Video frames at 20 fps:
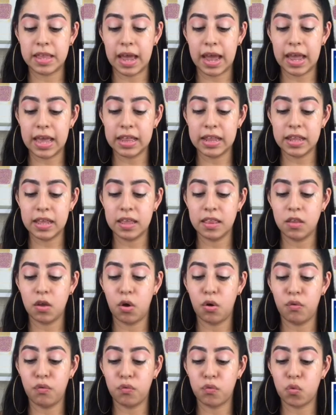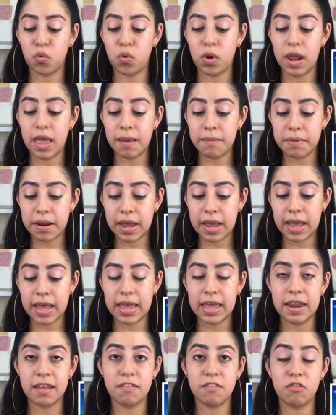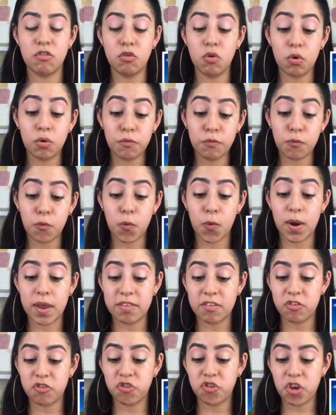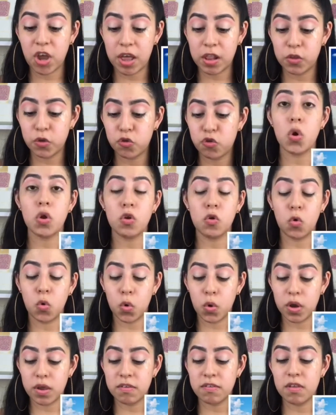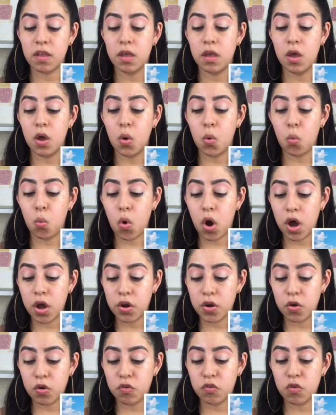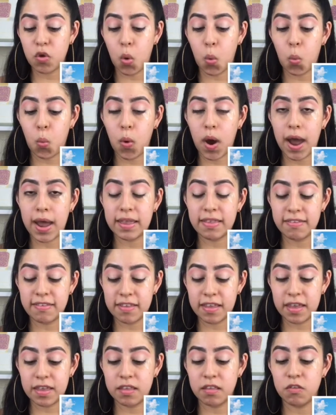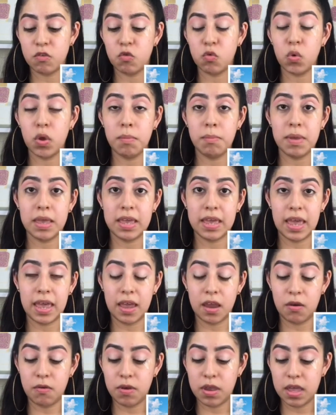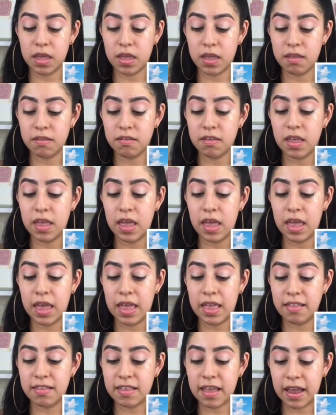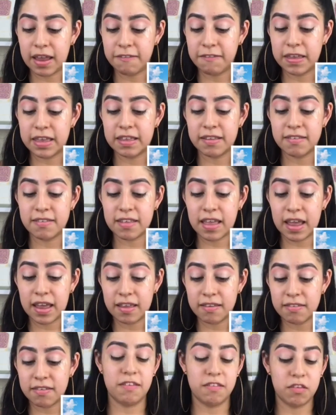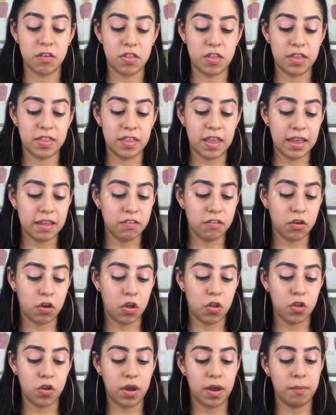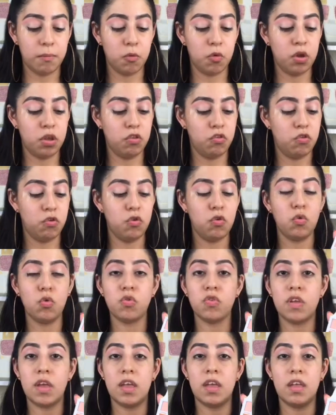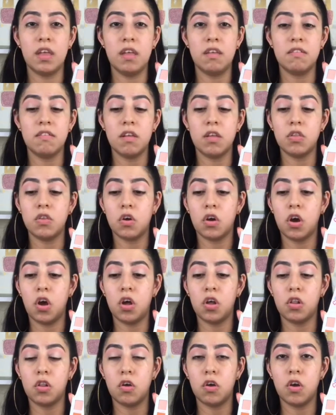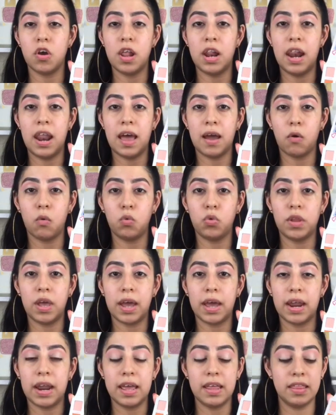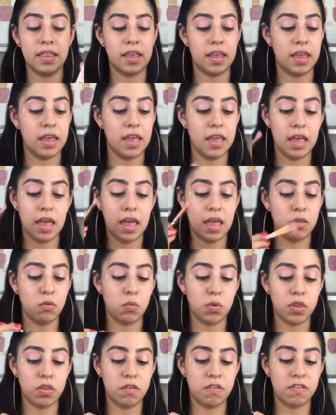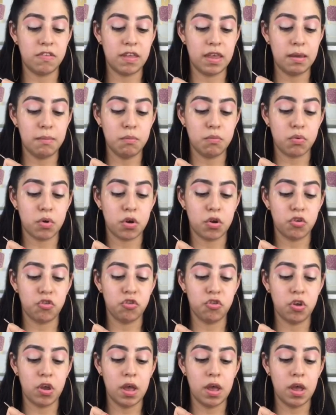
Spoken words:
island of Culebra. It is known for its shallow turquoise waters, white sand, swimming areas, and diving sites. So the next color I'm going to use is the color Laguna Grande, and with the same brush